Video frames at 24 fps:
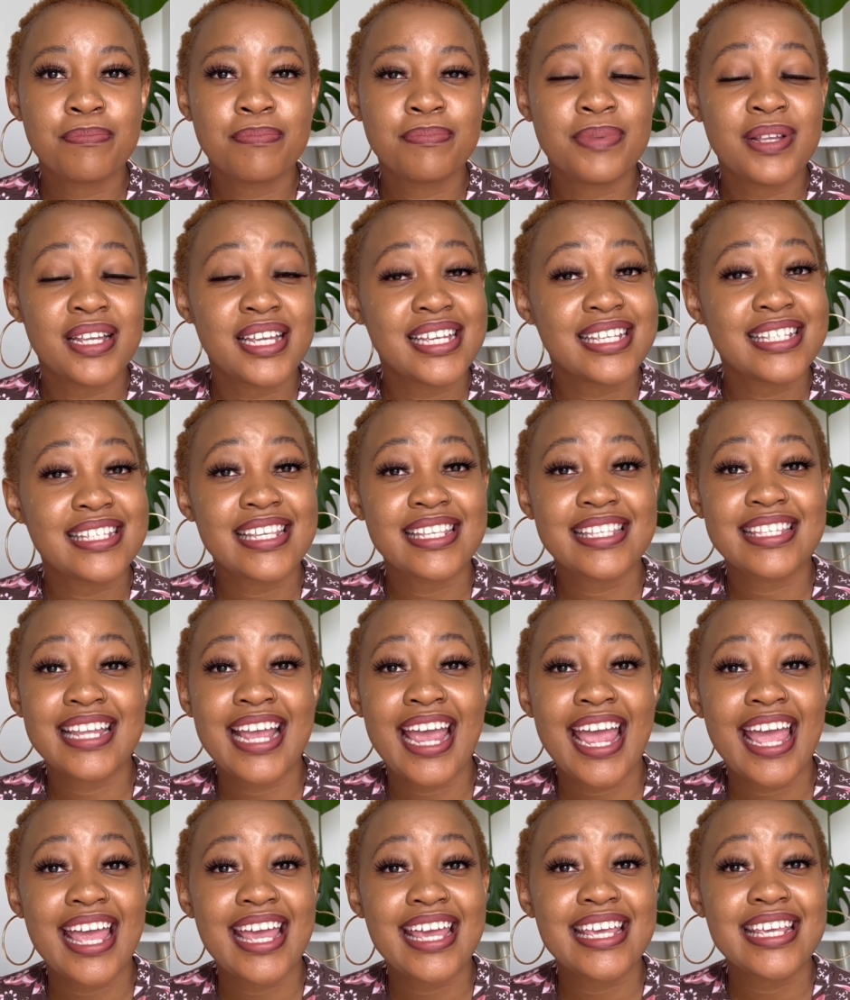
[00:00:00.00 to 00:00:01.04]
Please
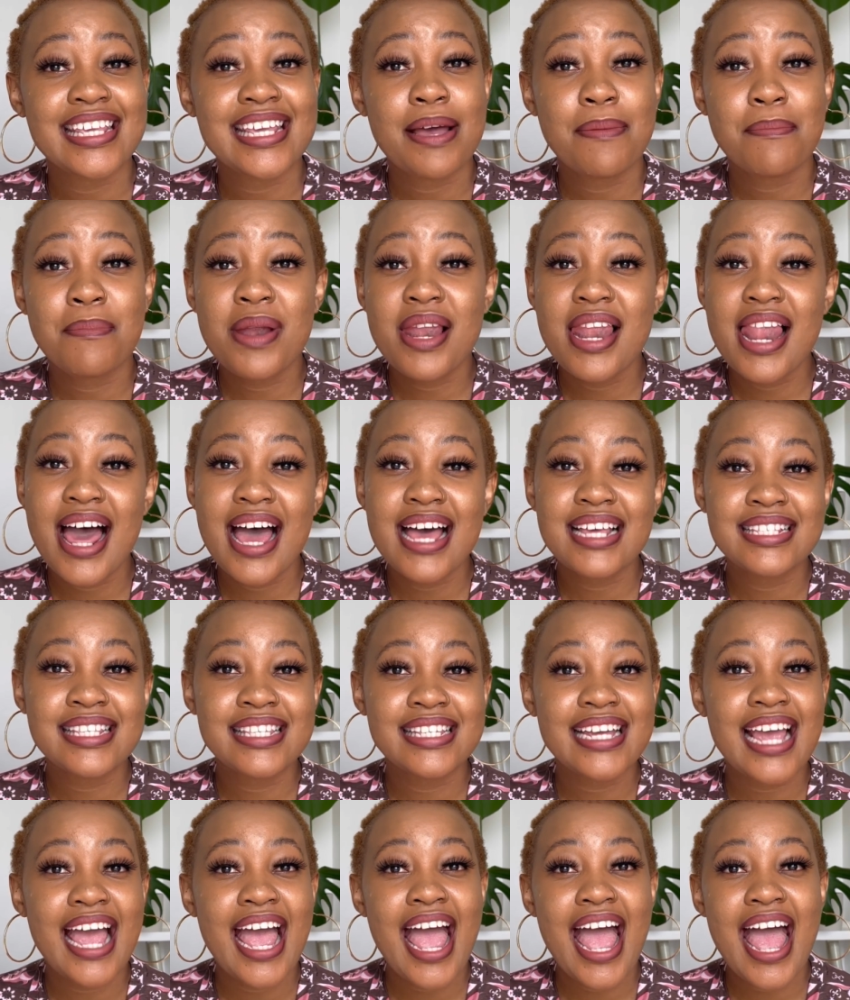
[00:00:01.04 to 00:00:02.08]
stay blessed
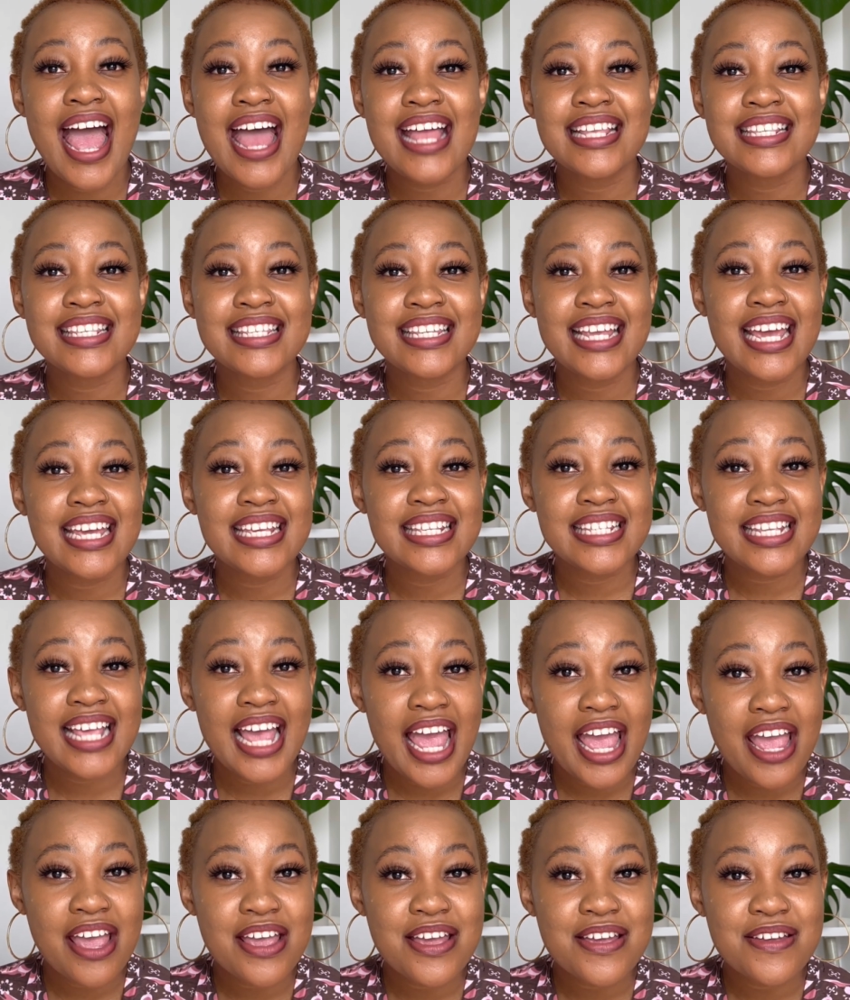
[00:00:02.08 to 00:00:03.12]
and stay
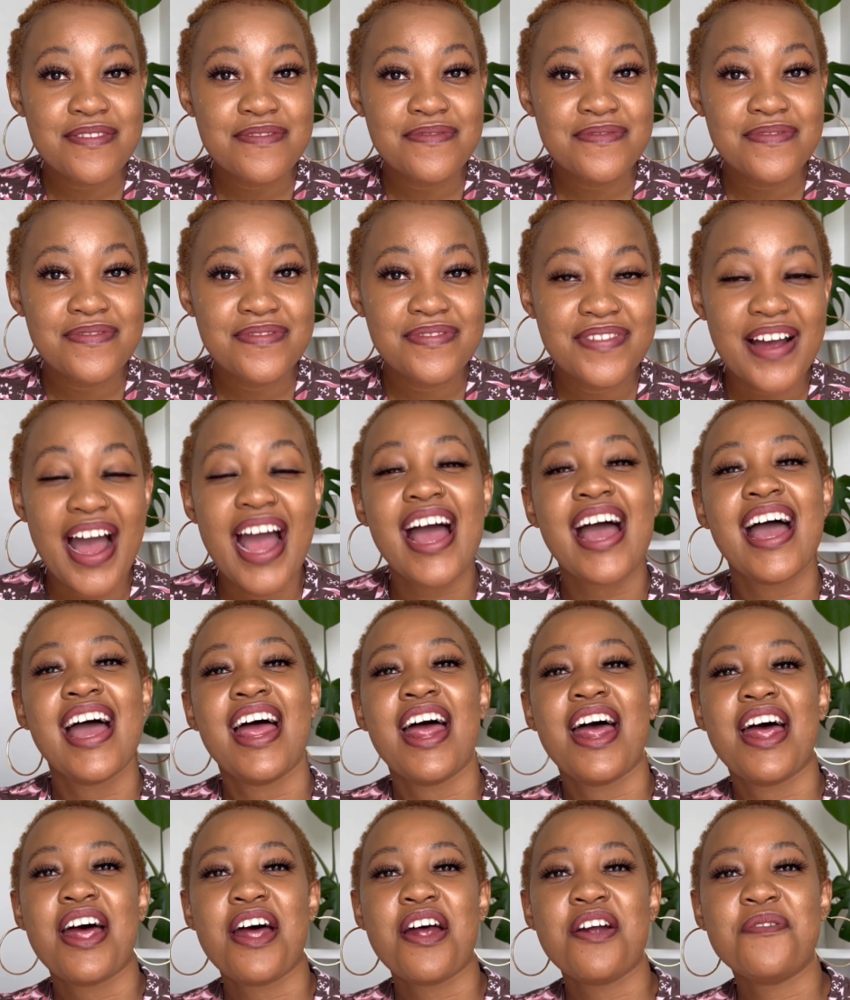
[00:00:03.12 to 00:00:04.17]
safe.
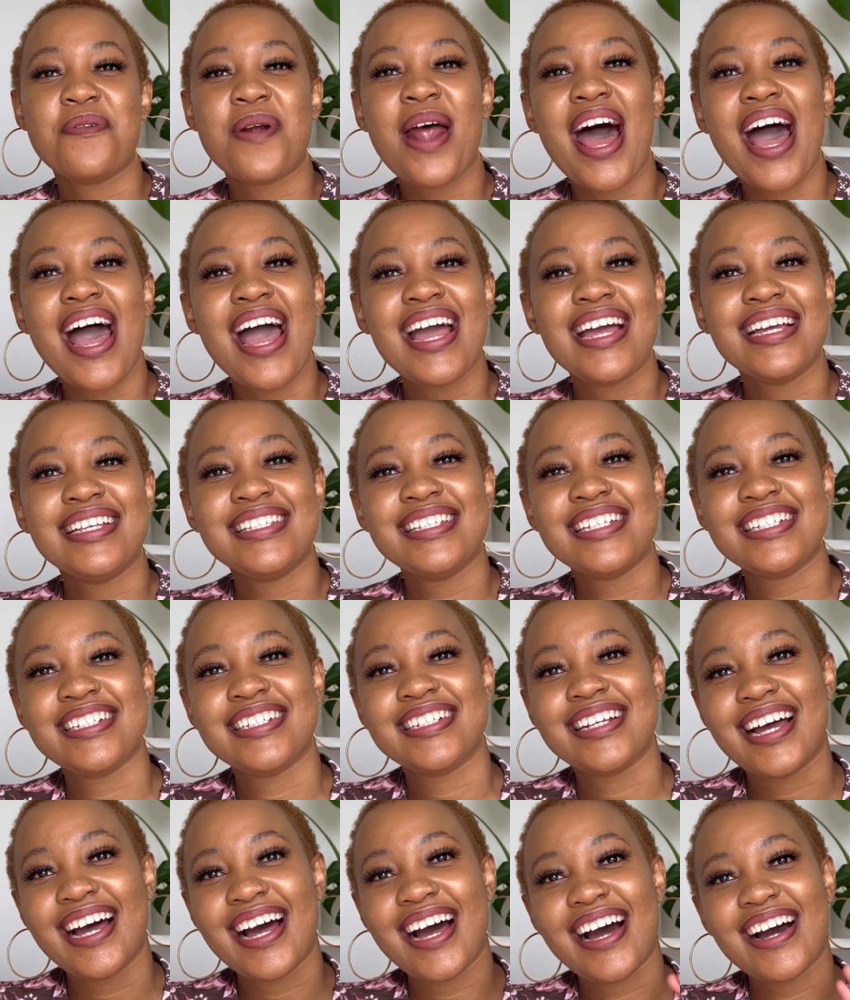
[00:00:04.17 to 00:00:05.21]
All right,
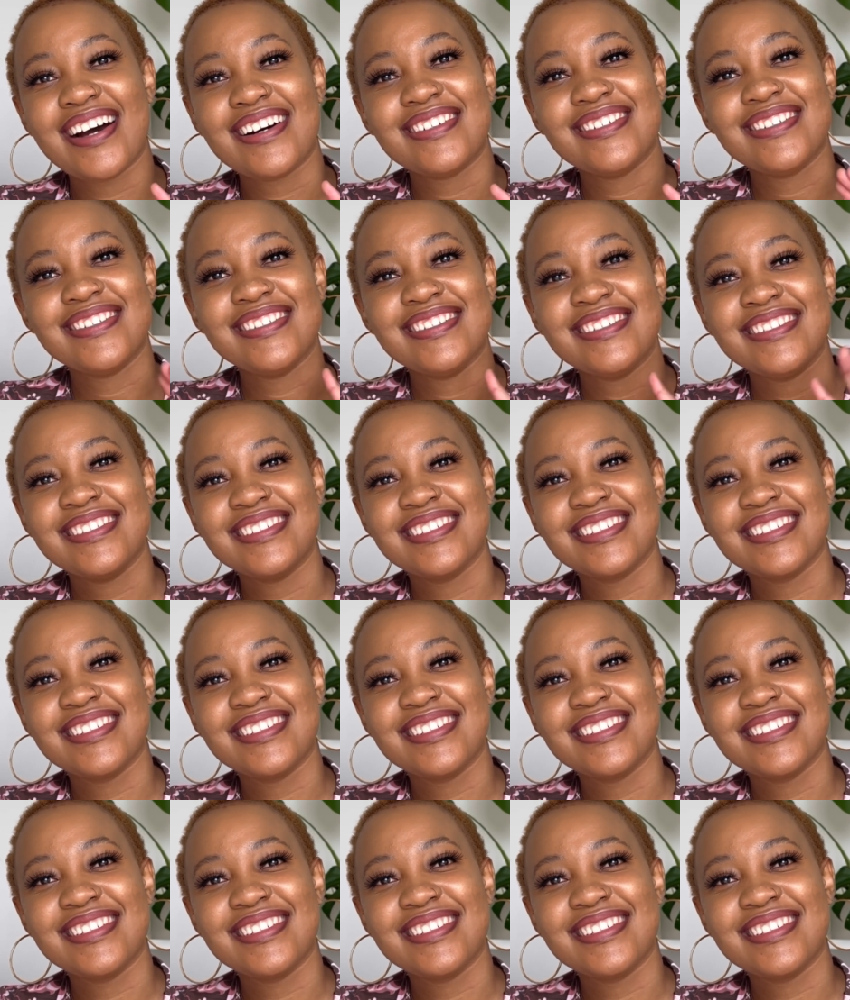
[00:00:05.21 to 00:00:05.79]
ciao.